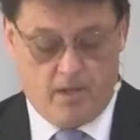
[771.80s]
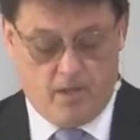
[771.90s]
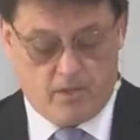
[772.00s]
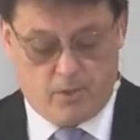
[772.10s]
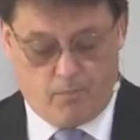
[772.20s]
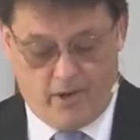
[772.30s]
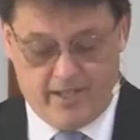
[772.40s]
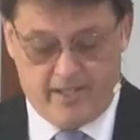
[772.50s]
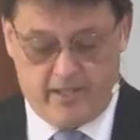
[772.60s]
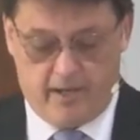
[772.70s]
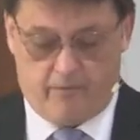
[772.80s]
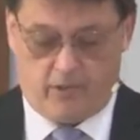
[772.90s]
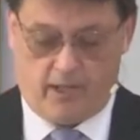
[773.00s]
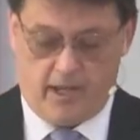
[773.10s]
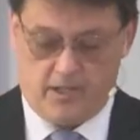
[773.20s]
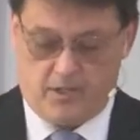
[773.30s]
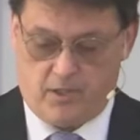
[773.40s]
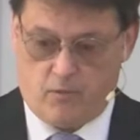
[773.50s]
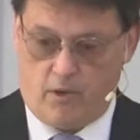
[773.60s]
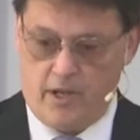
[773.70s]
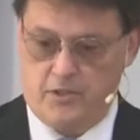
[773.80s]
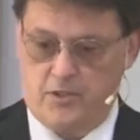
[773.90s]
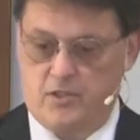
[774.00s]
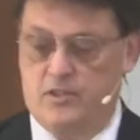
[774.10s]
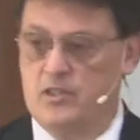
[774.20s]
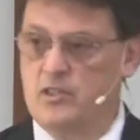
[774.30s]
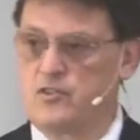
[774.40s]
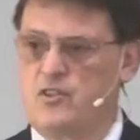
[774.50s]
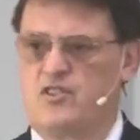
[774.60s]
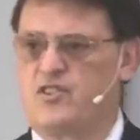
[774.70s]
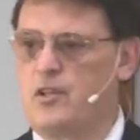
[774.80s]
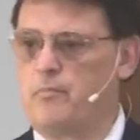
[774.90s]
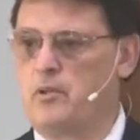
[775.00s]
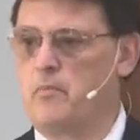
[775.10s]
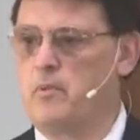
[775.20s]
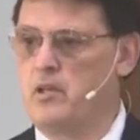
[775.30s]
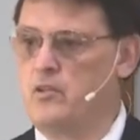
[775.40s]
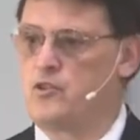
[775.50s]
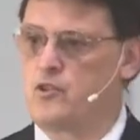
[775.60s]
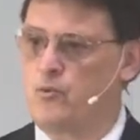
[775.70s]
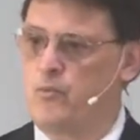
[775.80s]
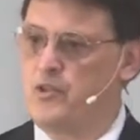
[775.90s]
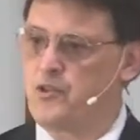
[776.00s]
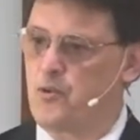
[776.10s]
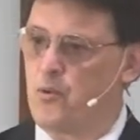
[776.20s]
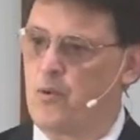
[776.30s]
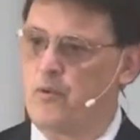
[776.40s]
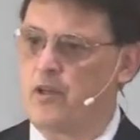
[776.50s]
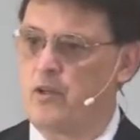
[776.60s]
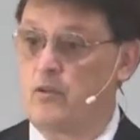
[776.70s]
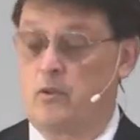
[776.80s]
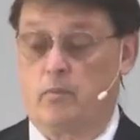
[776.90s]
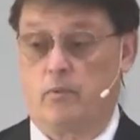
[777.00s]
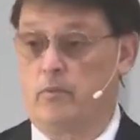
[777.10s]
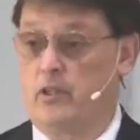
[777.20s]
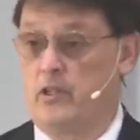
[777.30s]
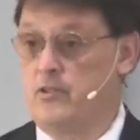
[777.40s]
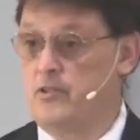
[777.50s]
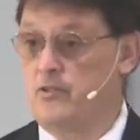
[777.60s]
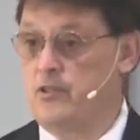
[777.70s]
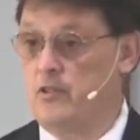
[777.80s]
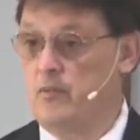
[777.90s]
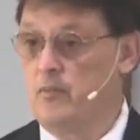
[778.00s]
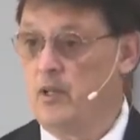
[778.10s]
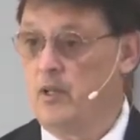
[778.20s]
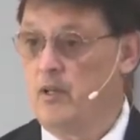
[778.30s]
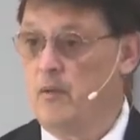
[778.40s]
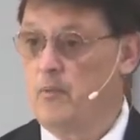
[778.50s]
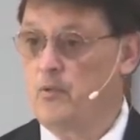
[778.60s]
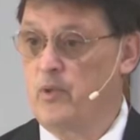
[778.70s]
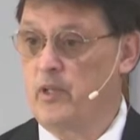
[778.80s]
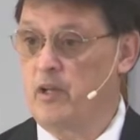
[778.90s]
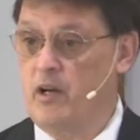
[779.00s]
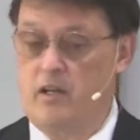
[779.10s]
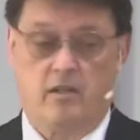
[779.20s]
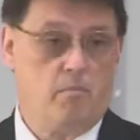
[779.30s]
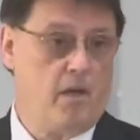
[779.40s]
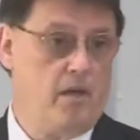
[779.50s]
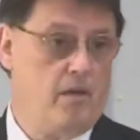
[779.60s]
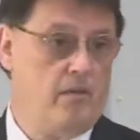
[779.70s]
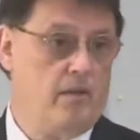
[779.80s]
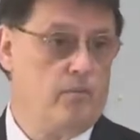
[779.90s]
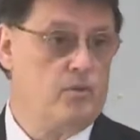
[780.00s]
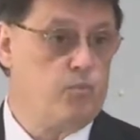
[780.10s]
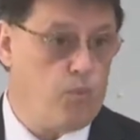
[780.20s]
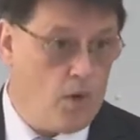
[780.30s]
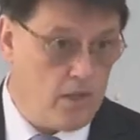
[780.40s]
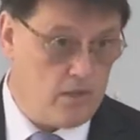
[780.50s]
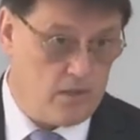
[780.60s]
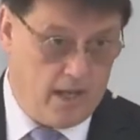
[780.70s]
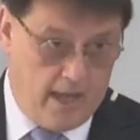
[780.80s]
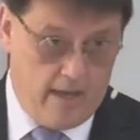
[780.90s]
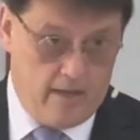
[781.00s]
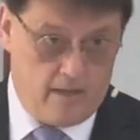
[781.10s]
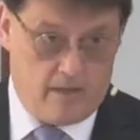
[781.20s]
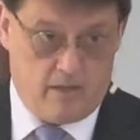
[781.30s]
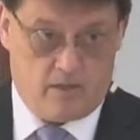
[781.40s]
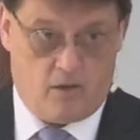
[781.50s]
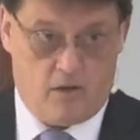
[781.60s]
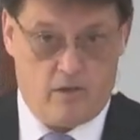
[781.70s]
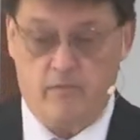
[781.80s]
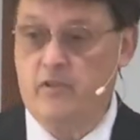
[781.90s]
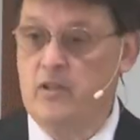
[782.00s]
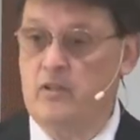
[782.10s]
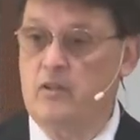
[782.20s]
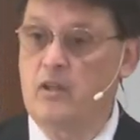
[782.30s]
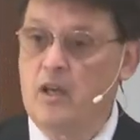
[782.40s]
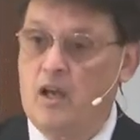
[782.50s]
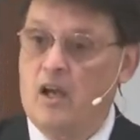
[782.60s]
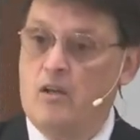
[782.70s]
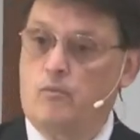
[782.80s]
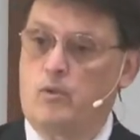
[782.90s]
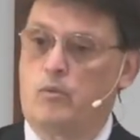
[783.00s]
To bring in everlasting righteousness just simply means to restore that normal relationship between God and man that was once had in the Garden of Eden and will